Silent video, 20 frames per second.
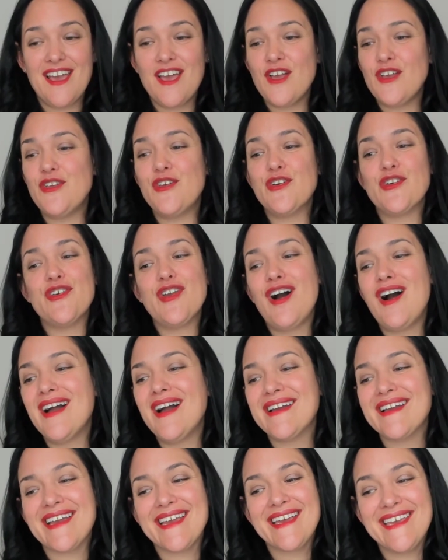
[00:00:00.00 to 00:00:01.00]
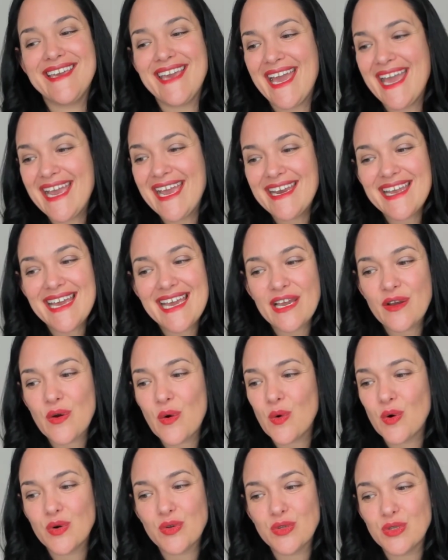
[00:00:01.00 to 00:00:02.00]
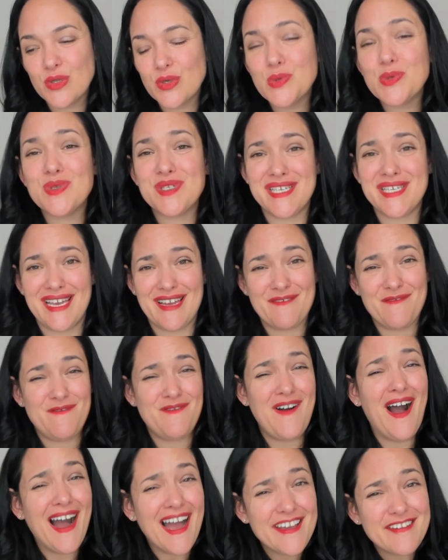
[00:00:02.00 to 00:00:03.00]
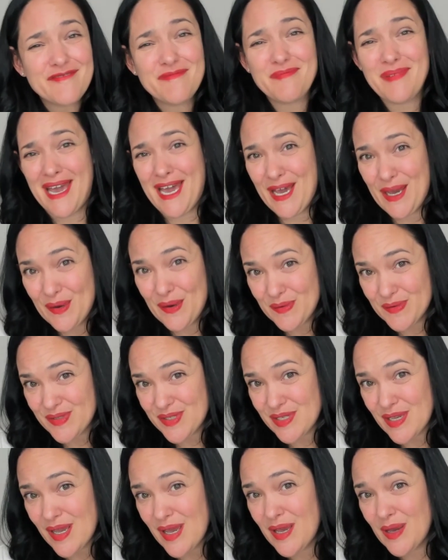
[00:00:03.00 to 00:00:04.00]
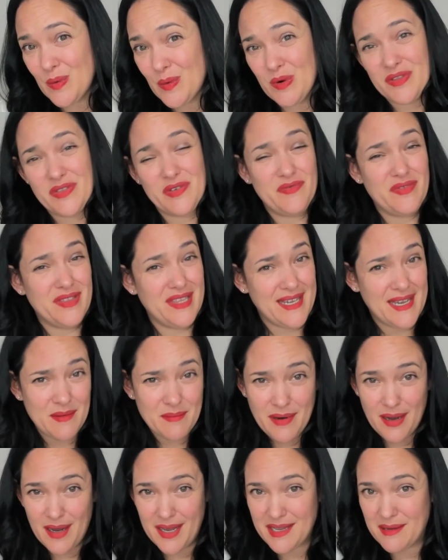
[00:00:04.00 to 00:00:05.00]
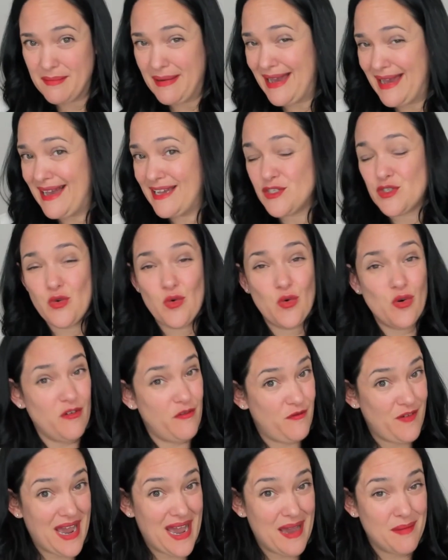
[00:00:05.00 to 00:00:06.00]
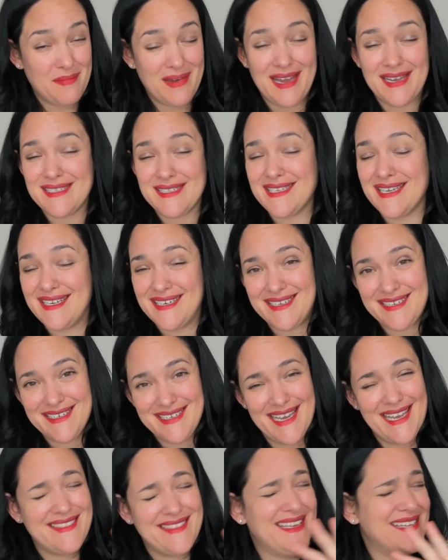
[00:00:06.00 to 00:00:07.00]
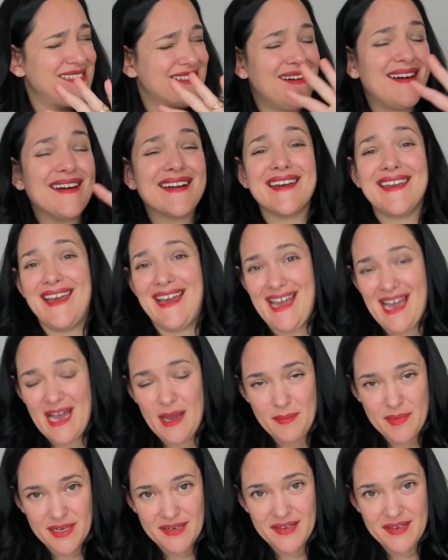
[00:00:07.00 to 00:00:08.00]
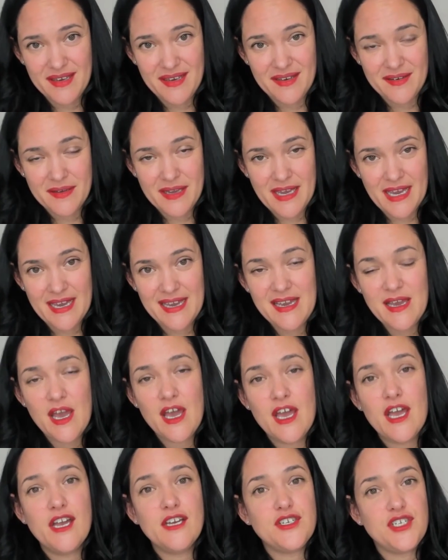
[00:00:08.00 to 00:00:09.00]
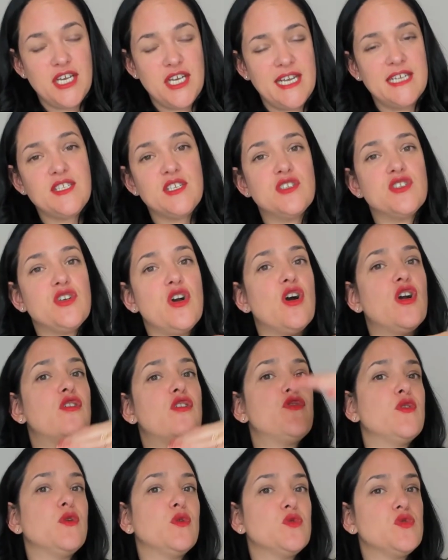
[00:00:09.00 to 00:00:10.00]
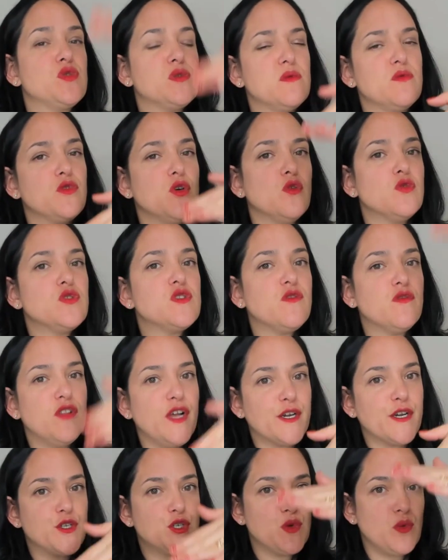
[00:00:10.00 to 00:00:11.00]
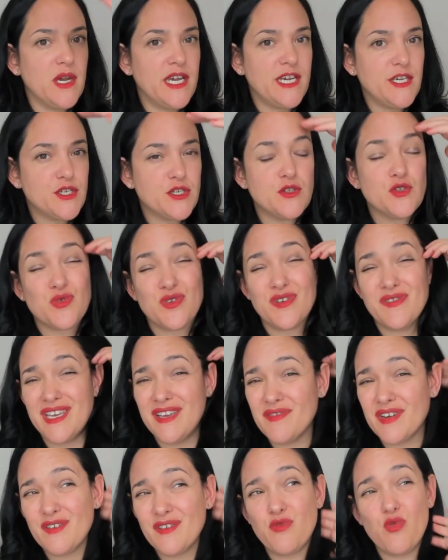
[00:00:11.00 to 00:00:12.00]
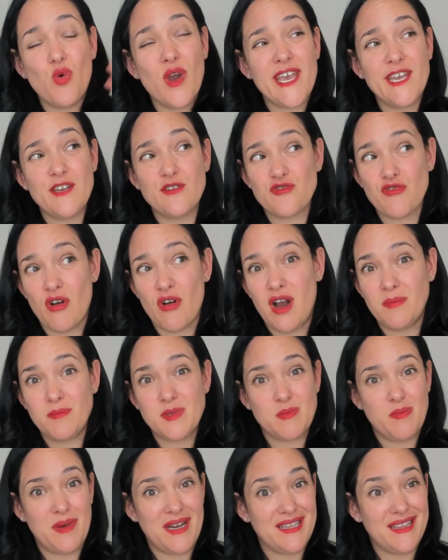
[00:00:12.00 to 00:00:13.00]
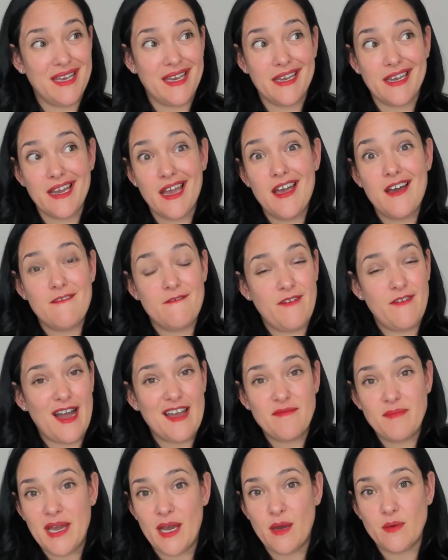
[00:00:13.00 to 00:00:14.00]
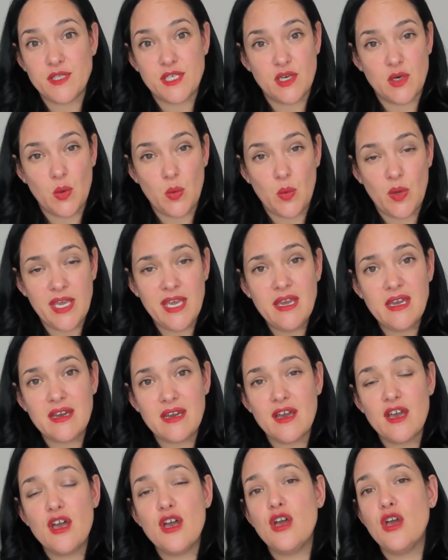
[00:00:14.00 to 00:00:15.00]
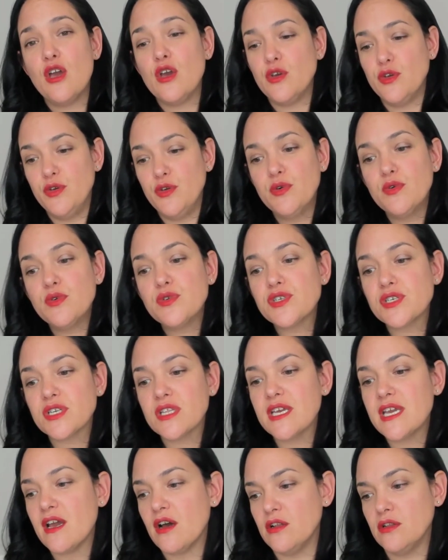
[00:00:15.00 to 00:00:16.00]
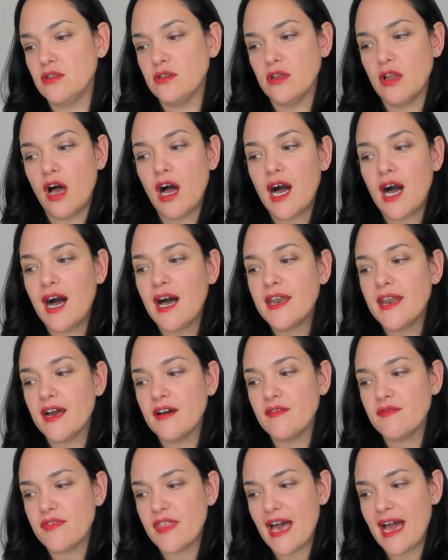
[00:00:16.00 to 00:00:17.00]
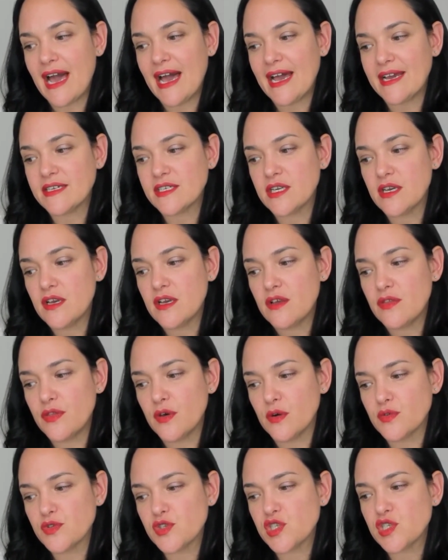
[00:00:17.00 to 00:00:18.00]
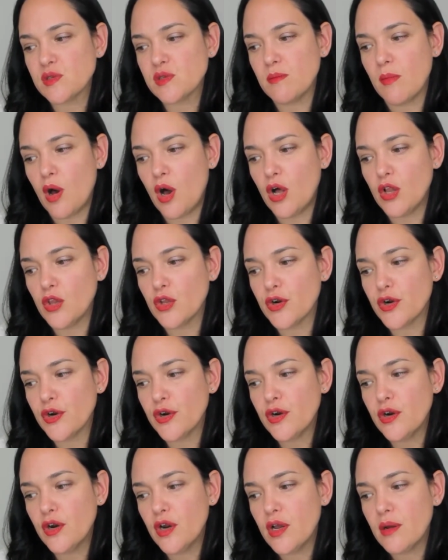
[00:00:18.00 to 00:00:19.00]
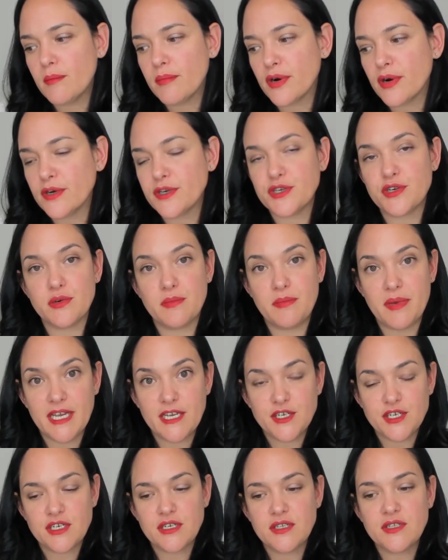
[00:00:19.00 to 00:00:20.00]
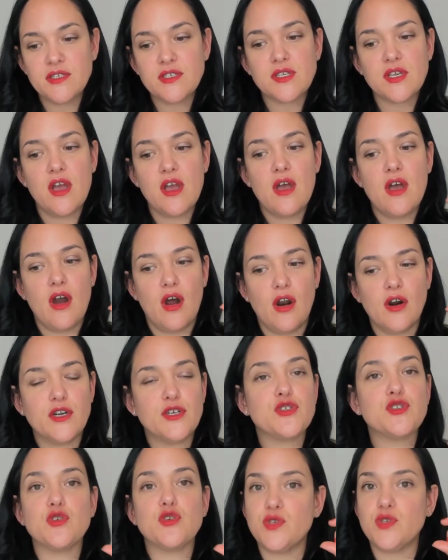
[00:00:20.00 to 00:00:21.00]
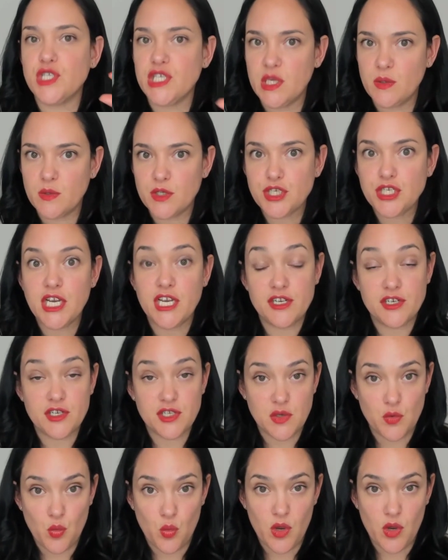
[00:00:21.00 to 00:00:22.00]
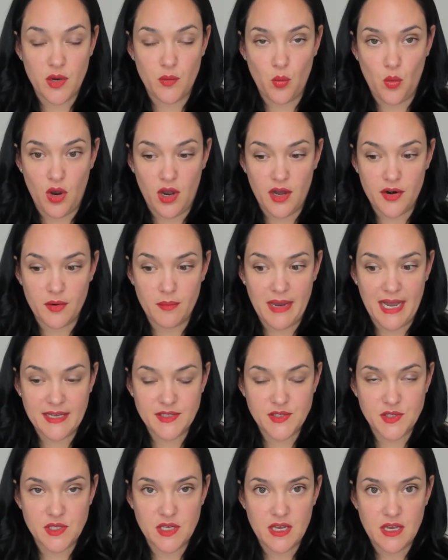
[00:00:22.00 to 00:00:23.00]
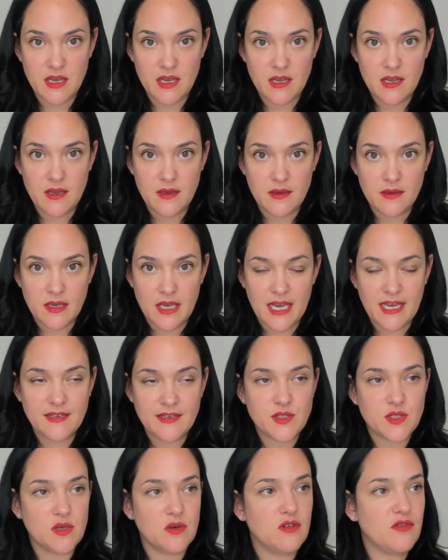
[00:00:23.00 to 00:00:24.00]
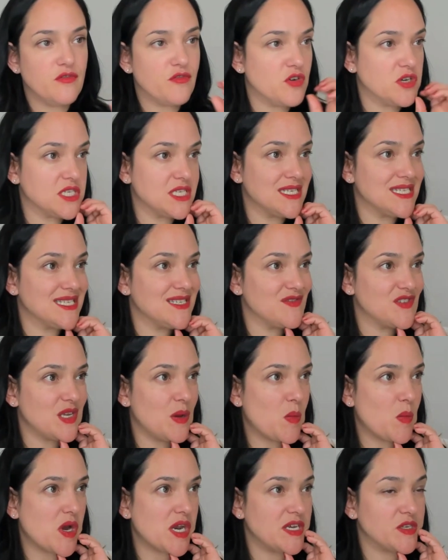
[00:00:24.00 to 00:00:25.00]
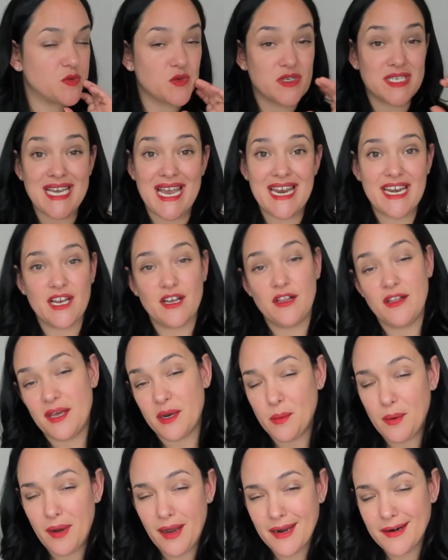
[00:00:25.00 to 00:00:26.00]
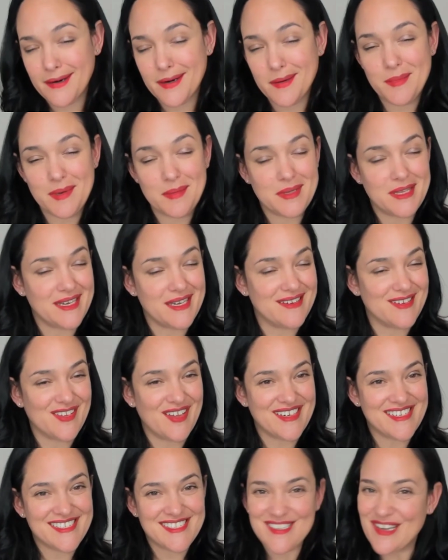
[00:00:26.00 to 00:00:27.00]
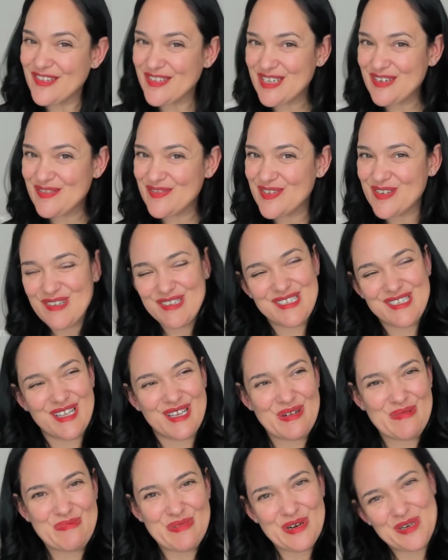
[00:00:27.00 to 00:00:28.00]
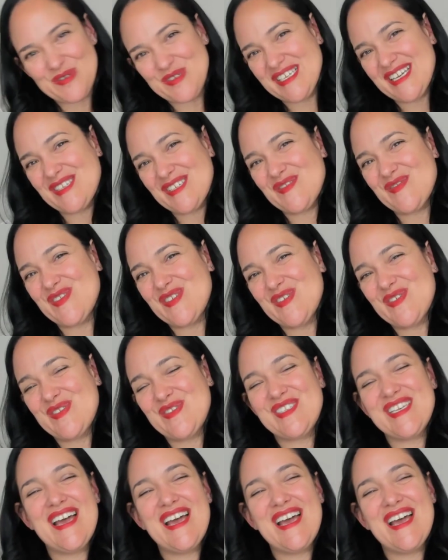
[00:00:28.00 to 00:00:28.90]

you're not gaining or losing 5 pounds worth of lean body mass or fat mass in a day. That's not going to happen, okay? Chances are those fluctuations, or even if weight drops by like 5 pounds in a week, usually a lot of those smaller perturbations are associated with changes in water mass. Okay, so for instance, if someone is retaining a lot of water, maybe they eat a lot of salty foods, a lot of processed foods